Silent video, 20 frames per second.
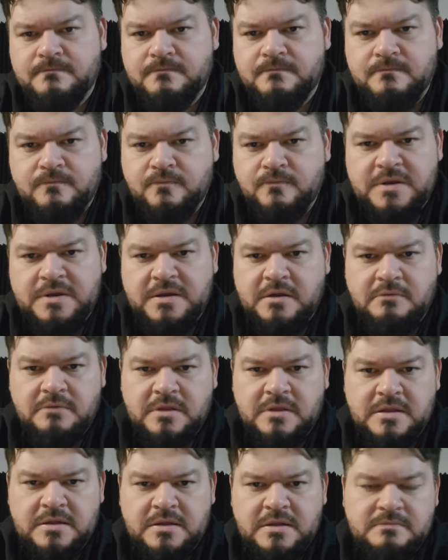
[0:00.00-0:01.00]
We don't
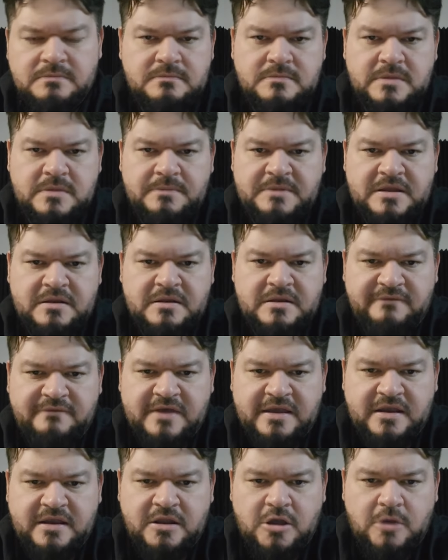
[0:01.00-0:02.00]
really, I mean, if
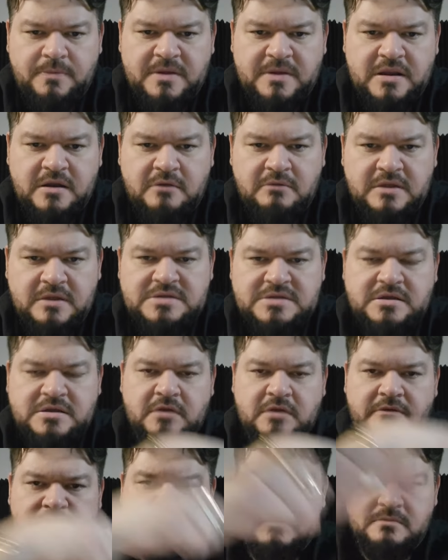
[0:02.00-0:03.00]
I can help it, I don't really
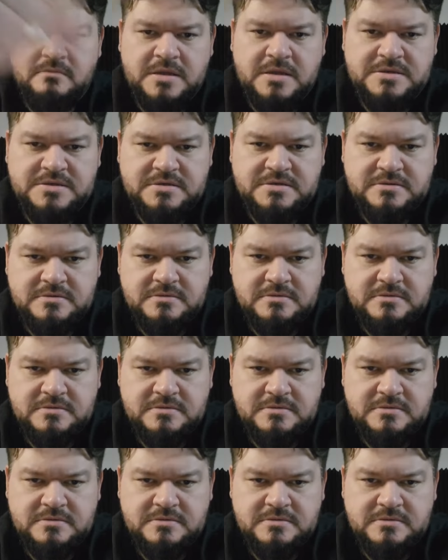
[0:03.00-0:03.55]
talk with him much.